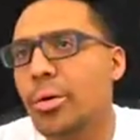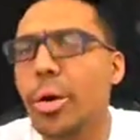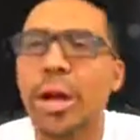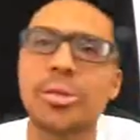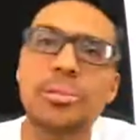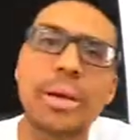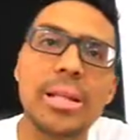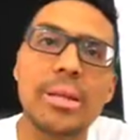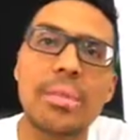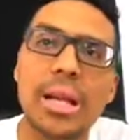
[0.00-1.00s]
And why are you
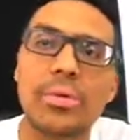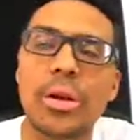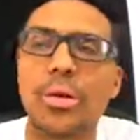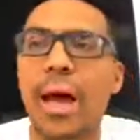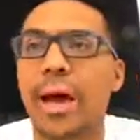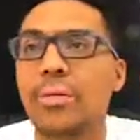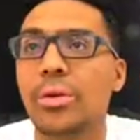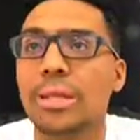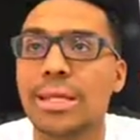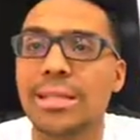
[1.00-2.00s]
spending money we don't have and
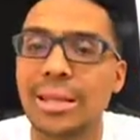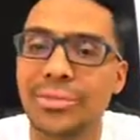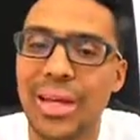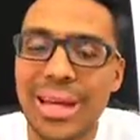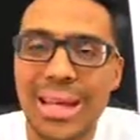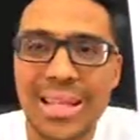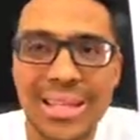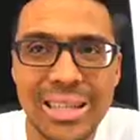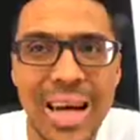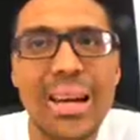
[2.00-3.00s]
all that stuff?
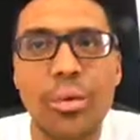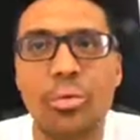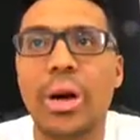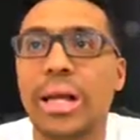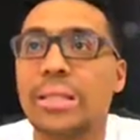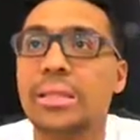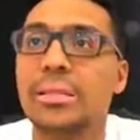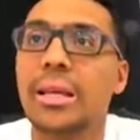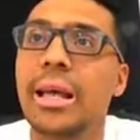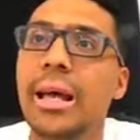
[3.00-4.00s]
They're kind of
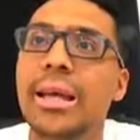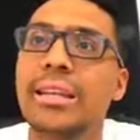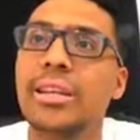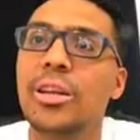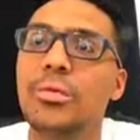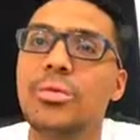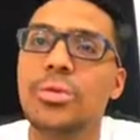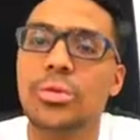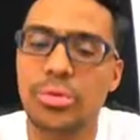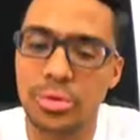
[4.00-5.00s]
right. And,
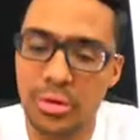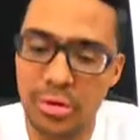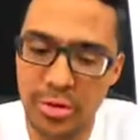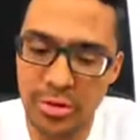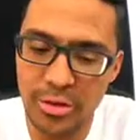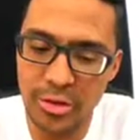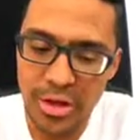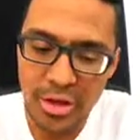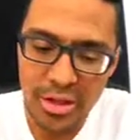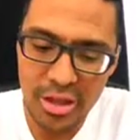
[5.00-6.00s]

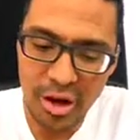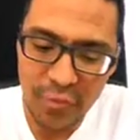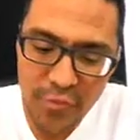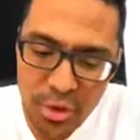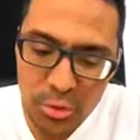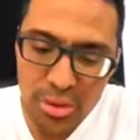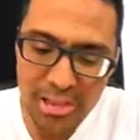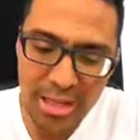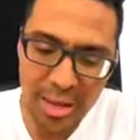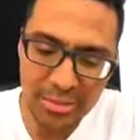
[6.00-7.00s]
there are a few
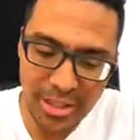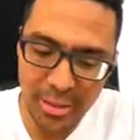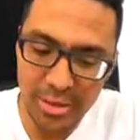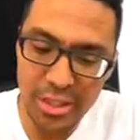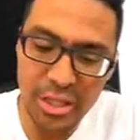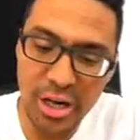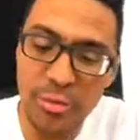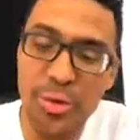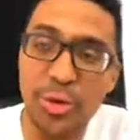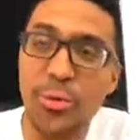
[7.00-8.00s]
steps that I'm going to
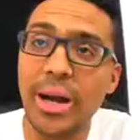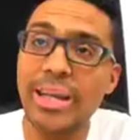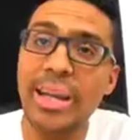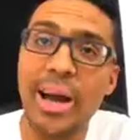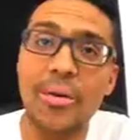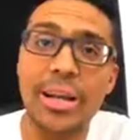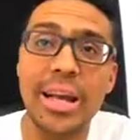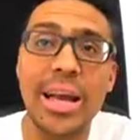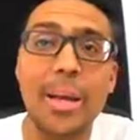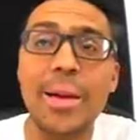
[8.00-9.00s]
share with you right now. And
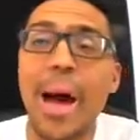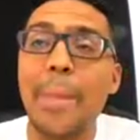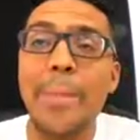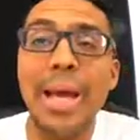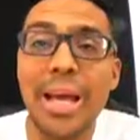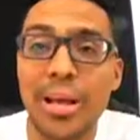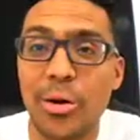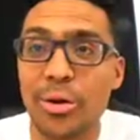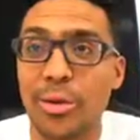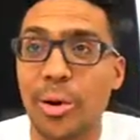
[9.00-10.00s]
again, I'm not picking
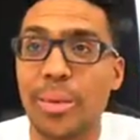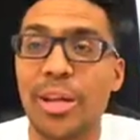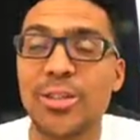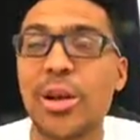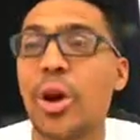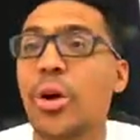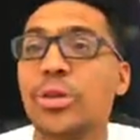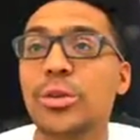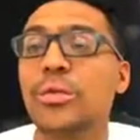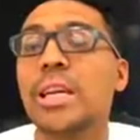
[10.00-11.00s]
on you. I'm not trying to
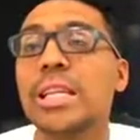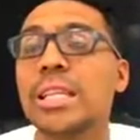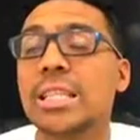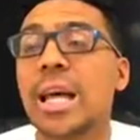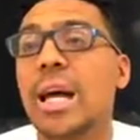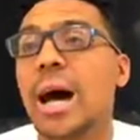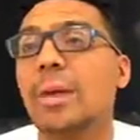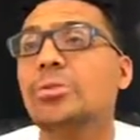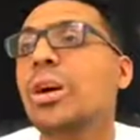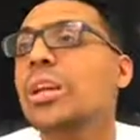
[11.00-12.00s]
hurt your feelings.
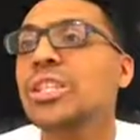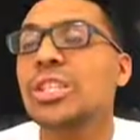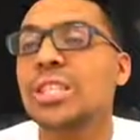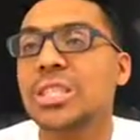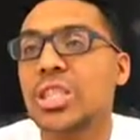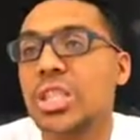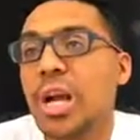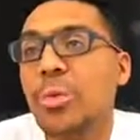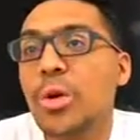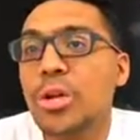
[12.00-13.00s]
I'm trying to just
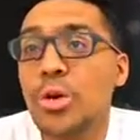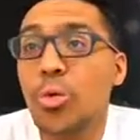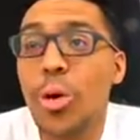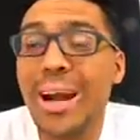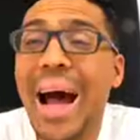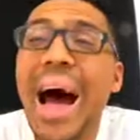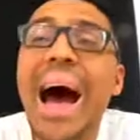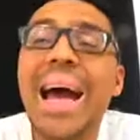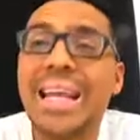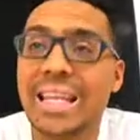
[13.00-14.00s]
share with you what
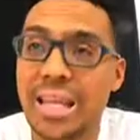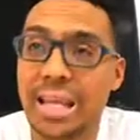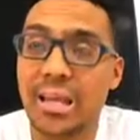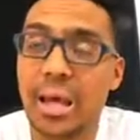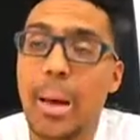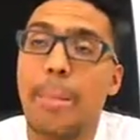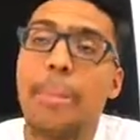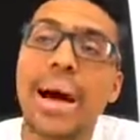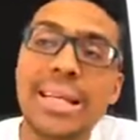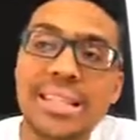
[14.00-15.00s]
I did
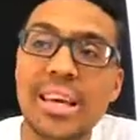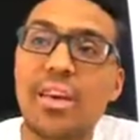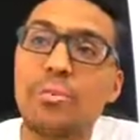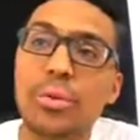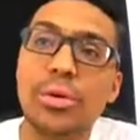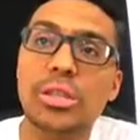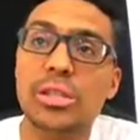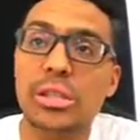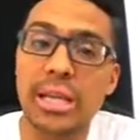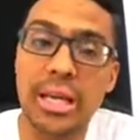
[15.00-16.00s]
myself
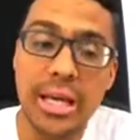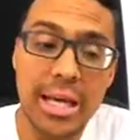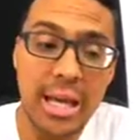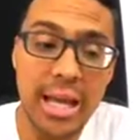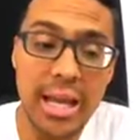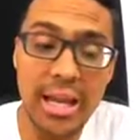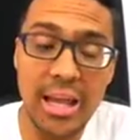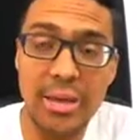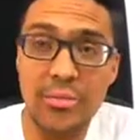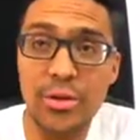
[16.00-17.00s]
personally. And
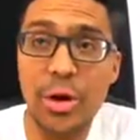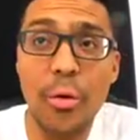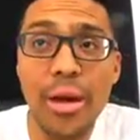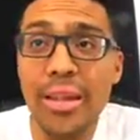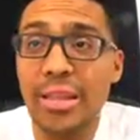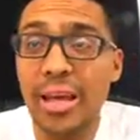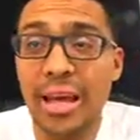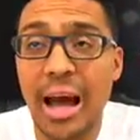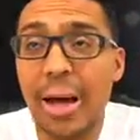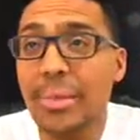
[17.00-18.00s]
if you know
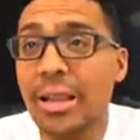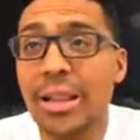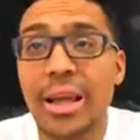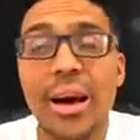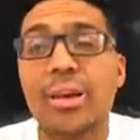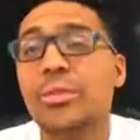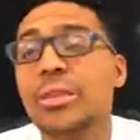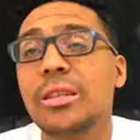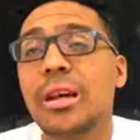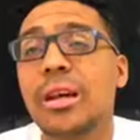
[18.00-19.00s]
anything, I'm in love
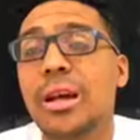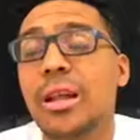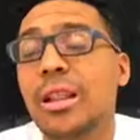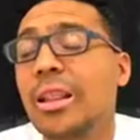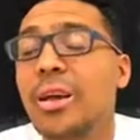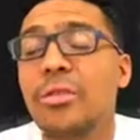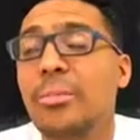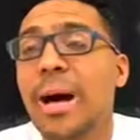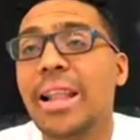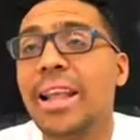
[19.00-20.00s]
with the love
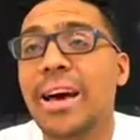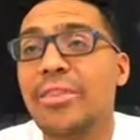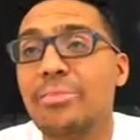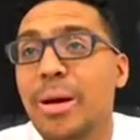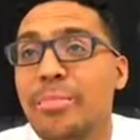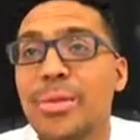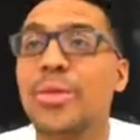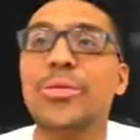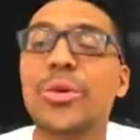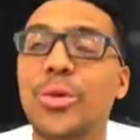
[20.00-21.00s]
of my life, my
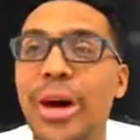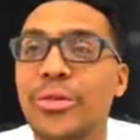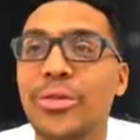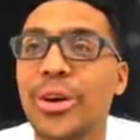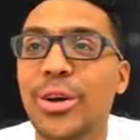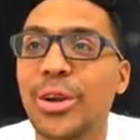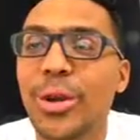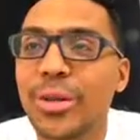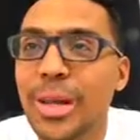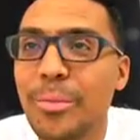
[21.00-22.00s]
beautiful wife,
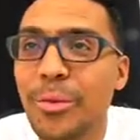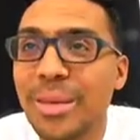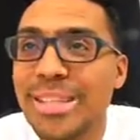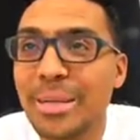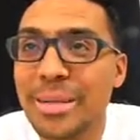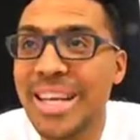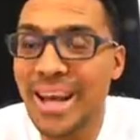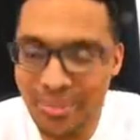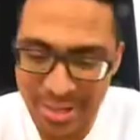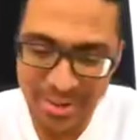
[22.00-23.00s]
Claudia Maritza
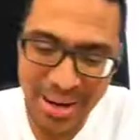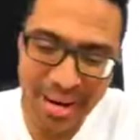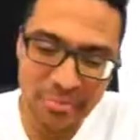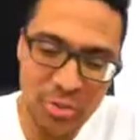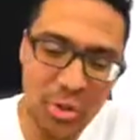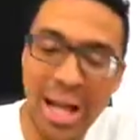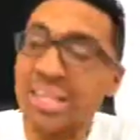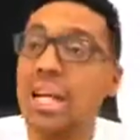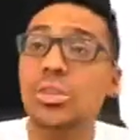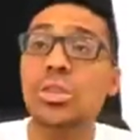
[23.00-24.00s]
Mehdaoui, right? So
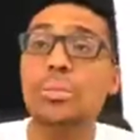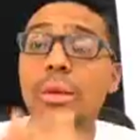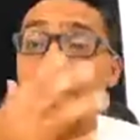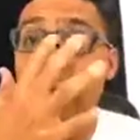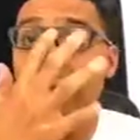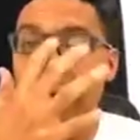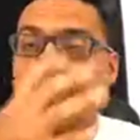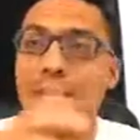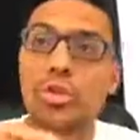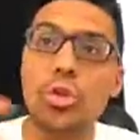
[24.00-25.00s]
I'll tell you some of the things that
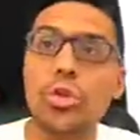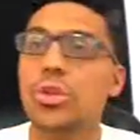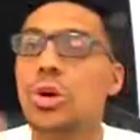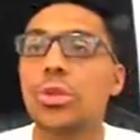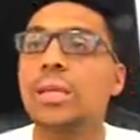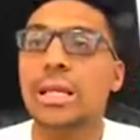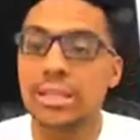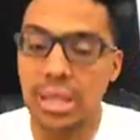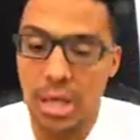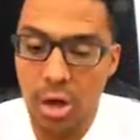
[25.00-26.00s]
I did to turn
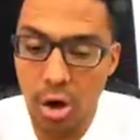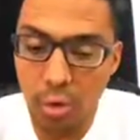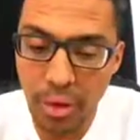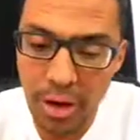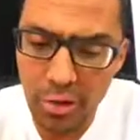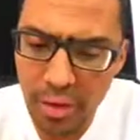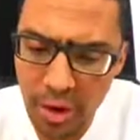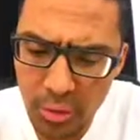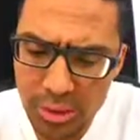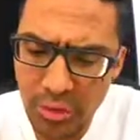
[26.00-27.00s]
things around
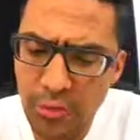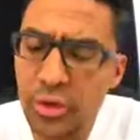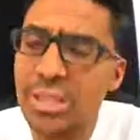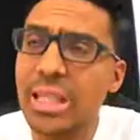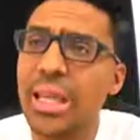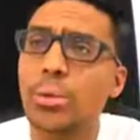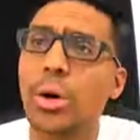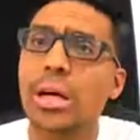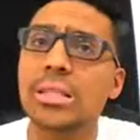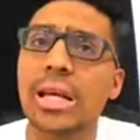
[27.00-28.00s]
right away. So first thing
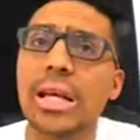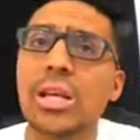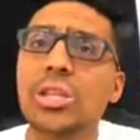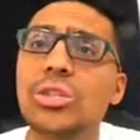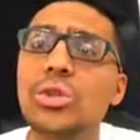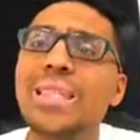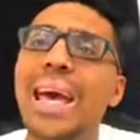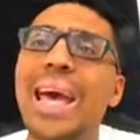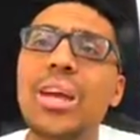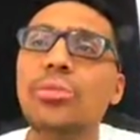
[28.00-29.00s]
was to
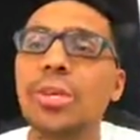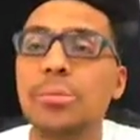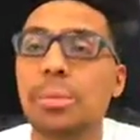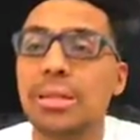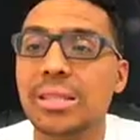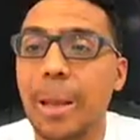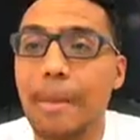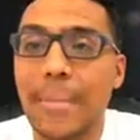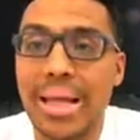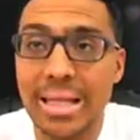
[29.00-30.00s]
take
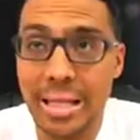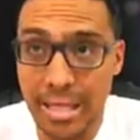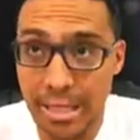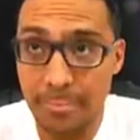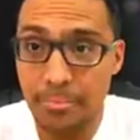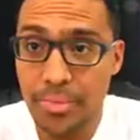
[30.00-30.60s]
responsibility.